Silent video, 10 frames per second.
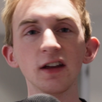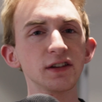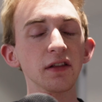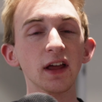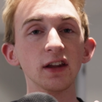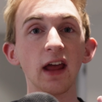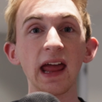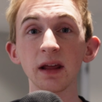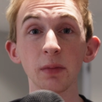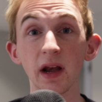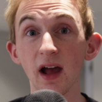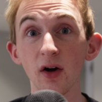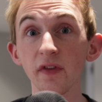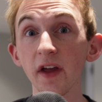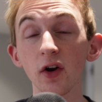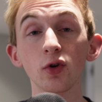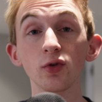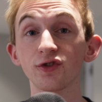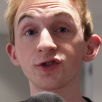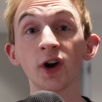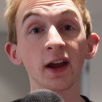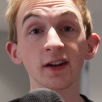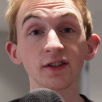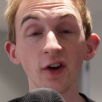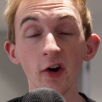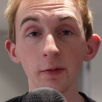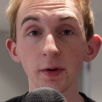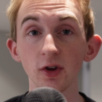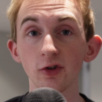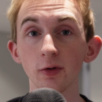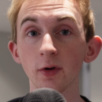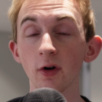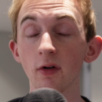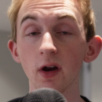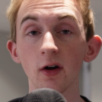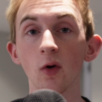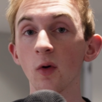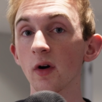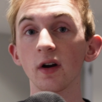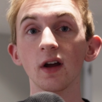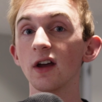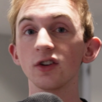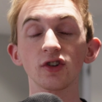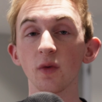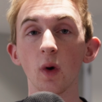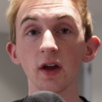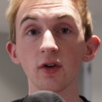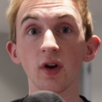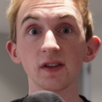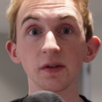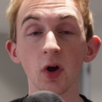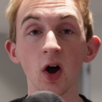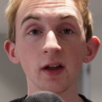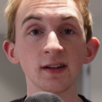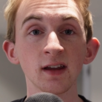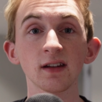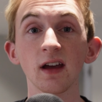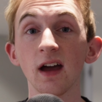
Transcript: to let anybody out there who's trying to start up a YouTube career or just want to create some content.